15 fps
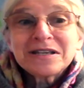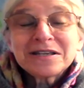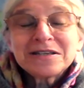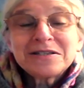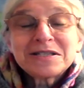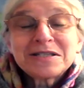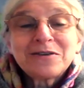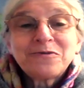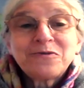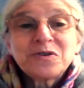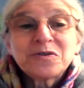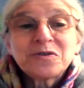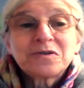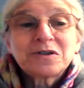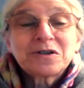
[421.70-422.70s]
thing is if
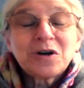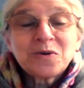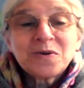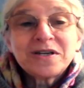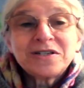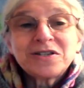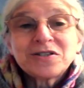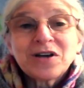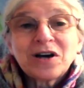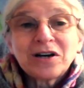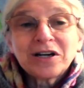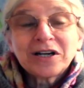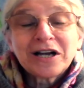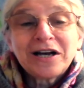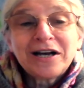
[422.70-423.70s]
you go into the
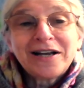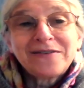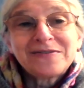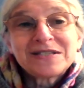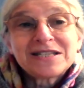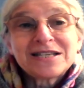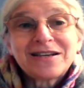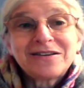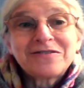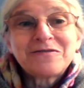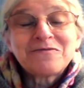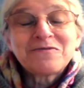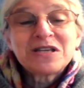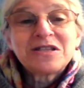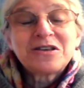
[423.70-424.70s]
archives and
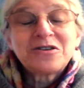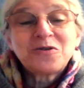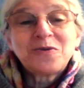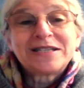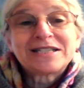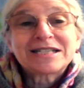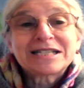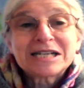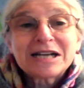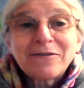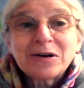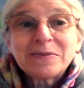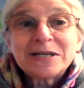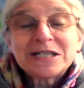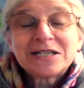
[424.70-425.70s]
read the U S
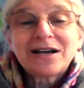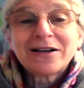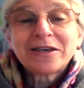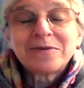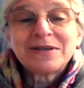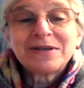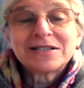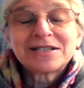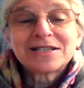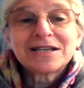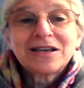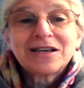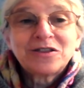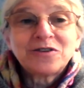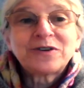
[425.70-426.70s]
government documents,
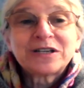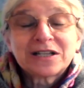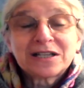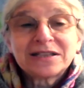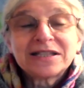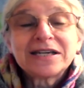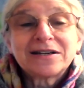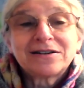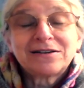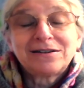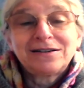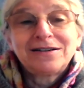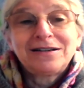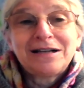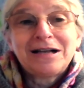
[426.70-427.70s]
they're very clear
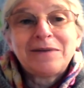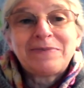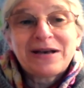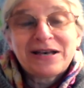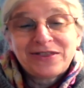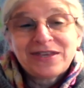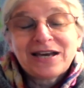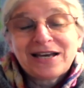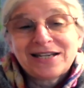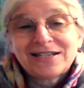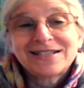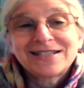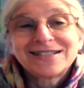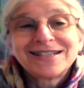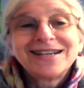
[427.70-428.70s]
about
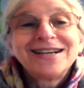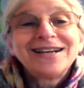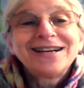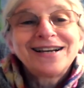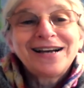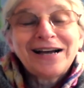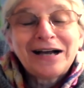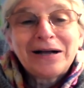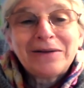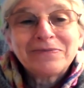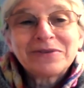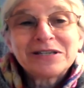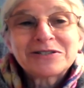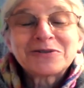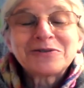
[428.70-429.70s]
that.
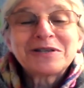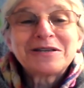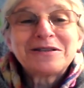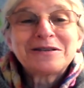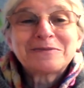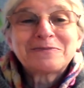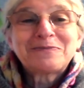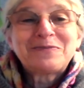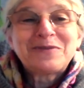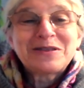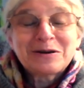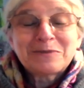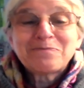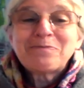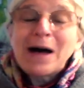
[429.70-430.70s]
Um, it's only in their
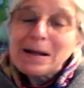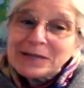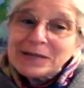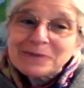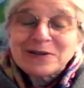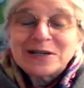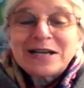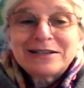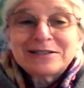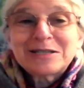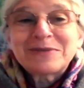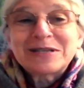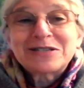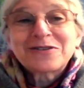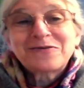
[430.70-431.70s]
their public
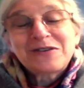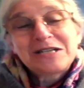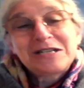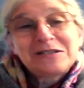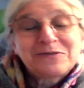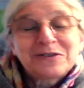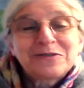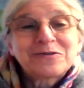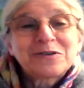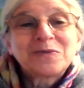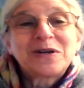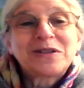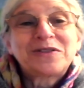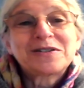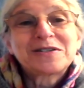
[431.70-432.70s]
pronouncements are very different from
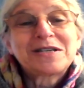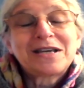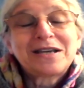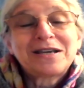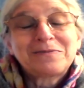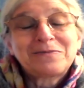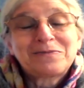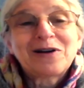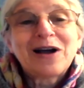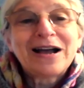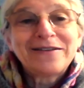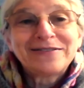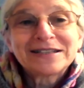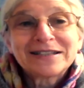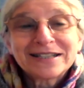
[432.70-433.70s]
what they're saying
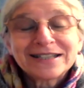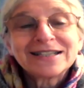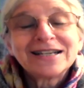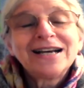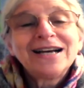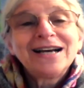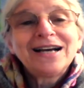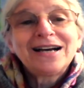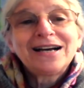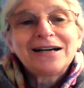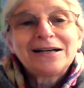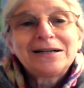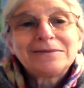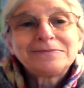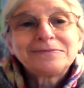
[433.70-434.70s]
privately.
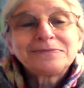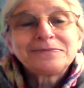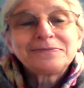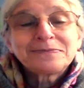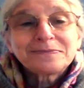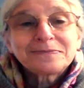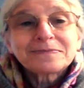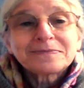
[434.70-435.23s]
Um,